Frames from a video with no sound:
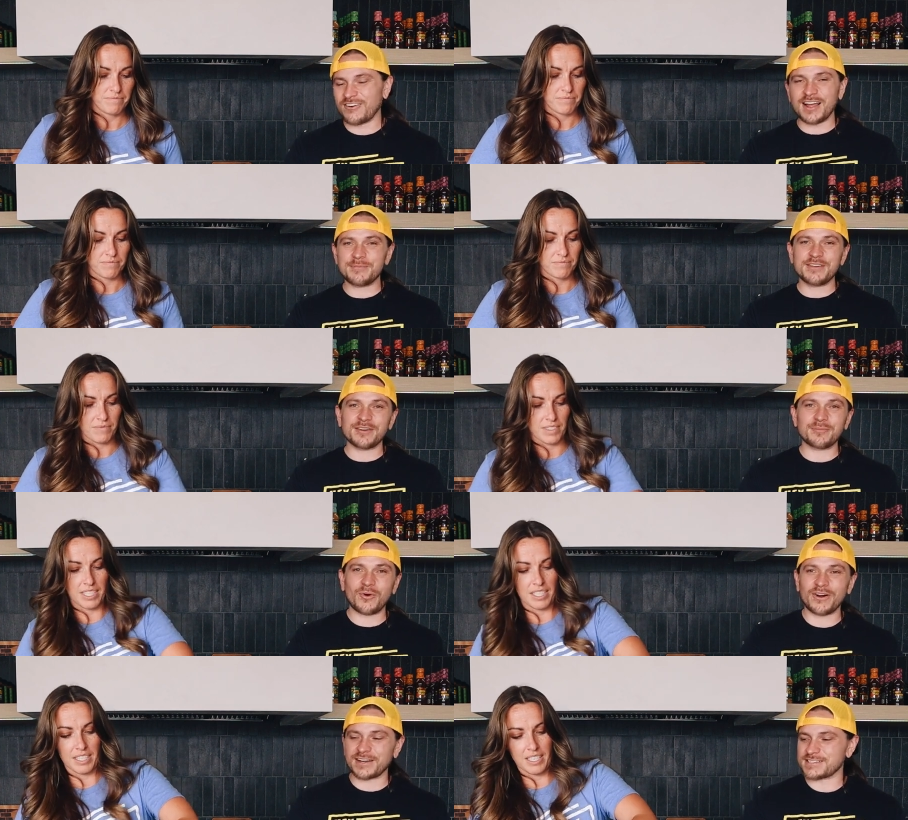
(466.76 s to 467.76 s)
Speaker 1: So I'm even
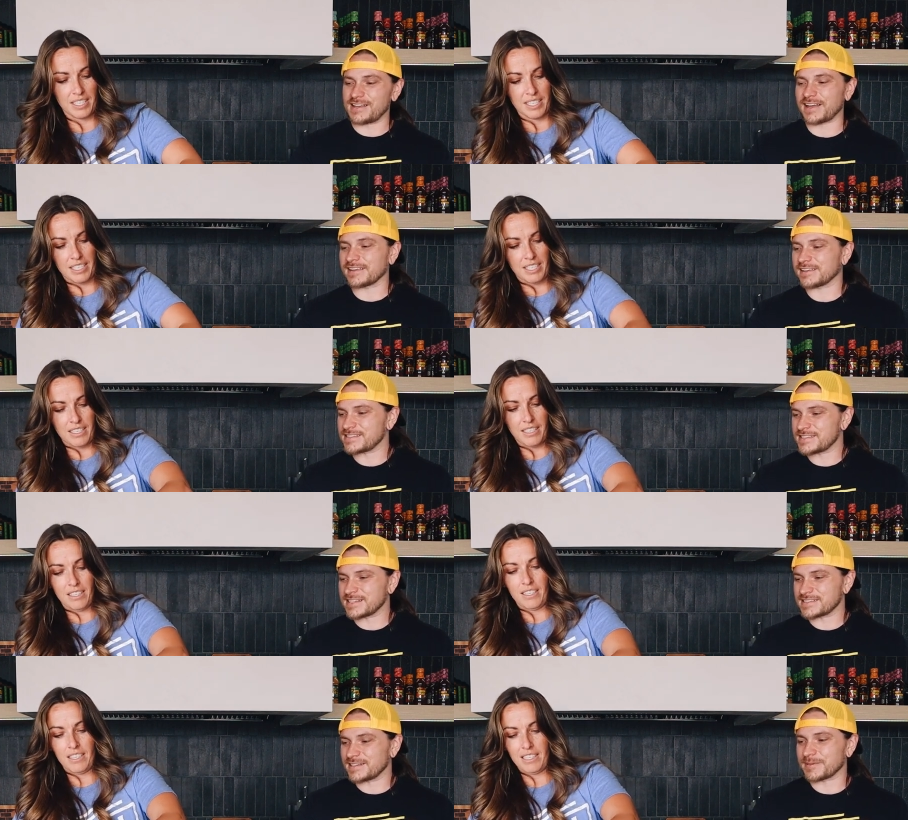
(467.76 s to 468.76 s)
more excited. This
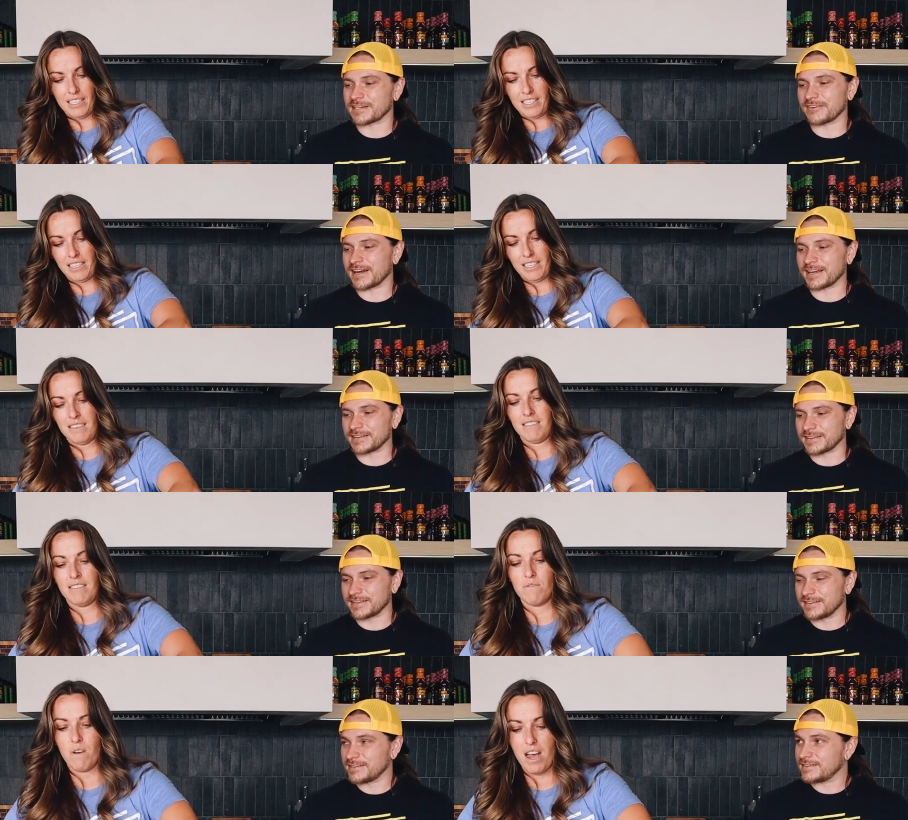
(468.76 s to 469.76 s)
thing's gonna be great.
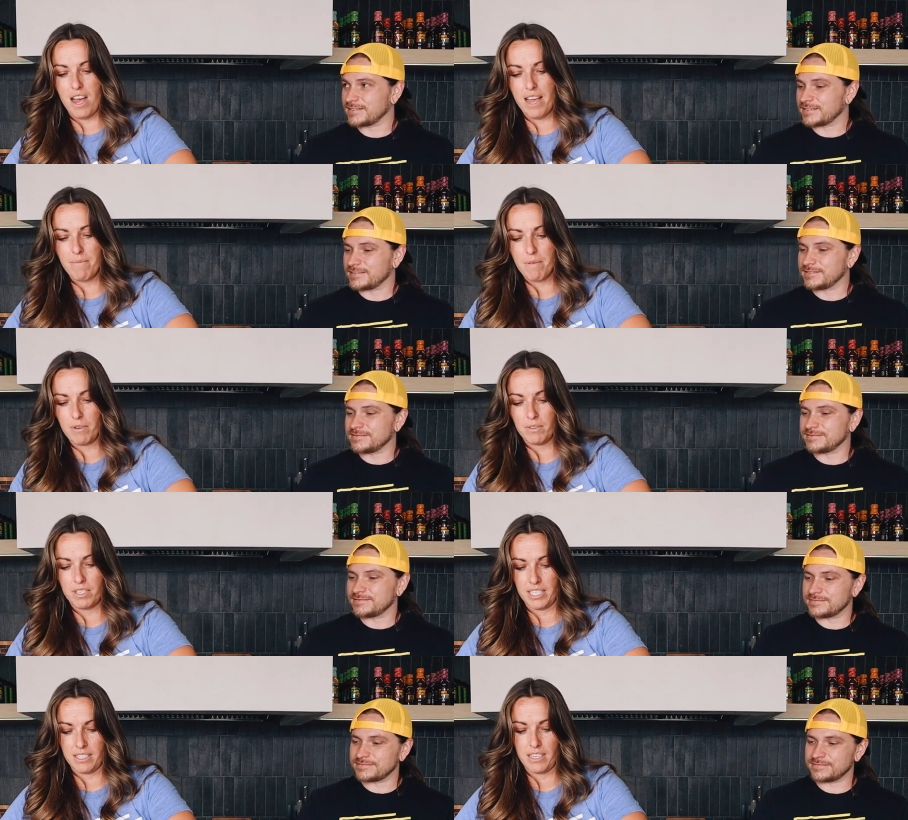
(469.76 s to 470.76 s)
Speaker 2: No, I'm the
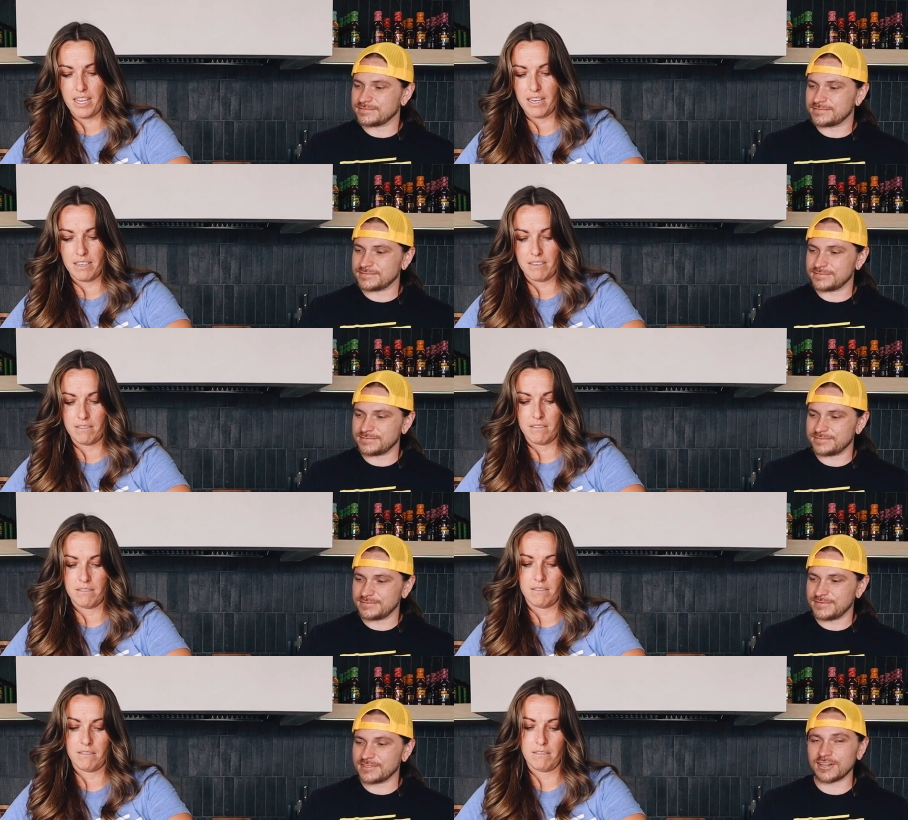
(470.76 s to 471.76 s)
most excited.
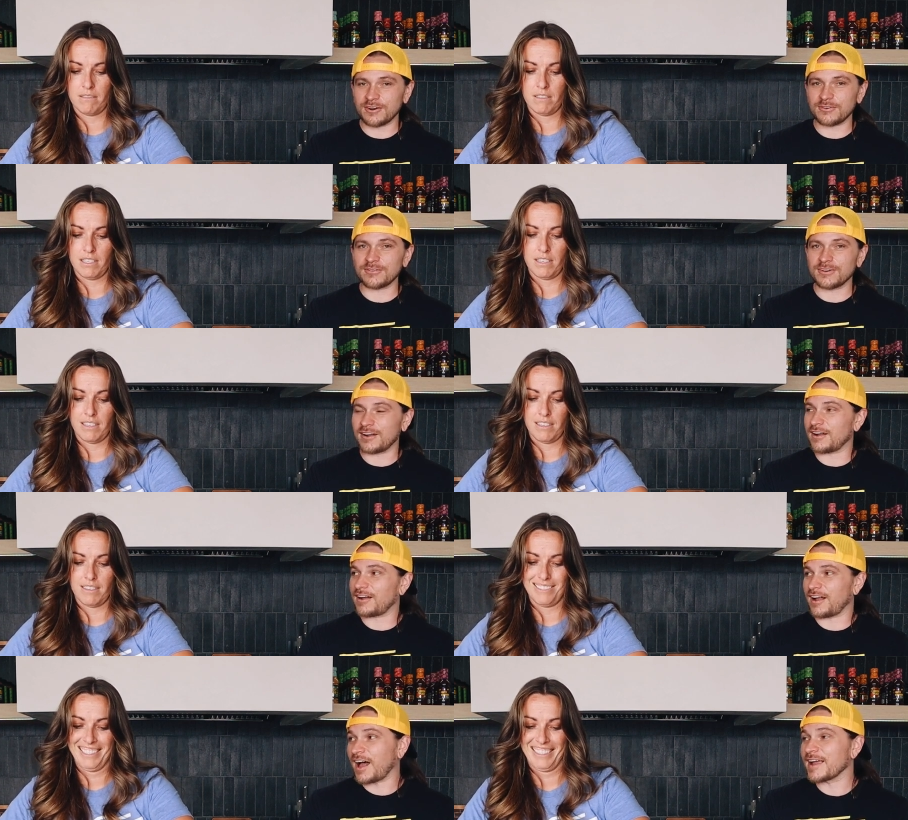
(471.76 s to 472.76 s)
Speaker 1: No,
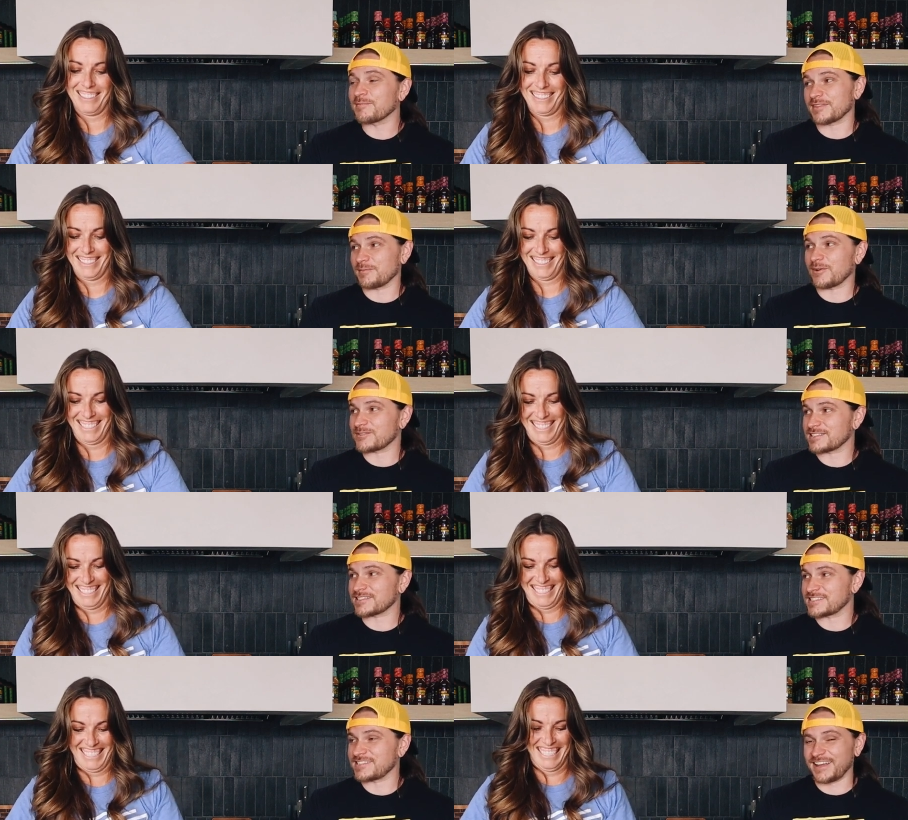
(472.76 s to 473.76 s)
I'm the most
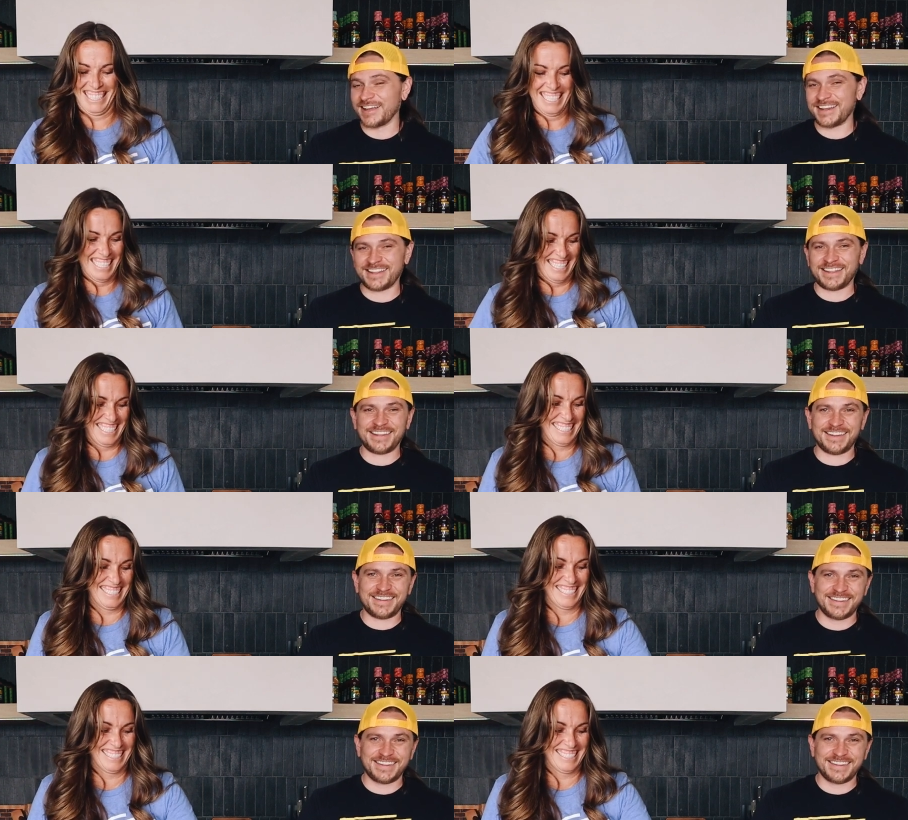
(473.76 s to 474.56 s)
excited.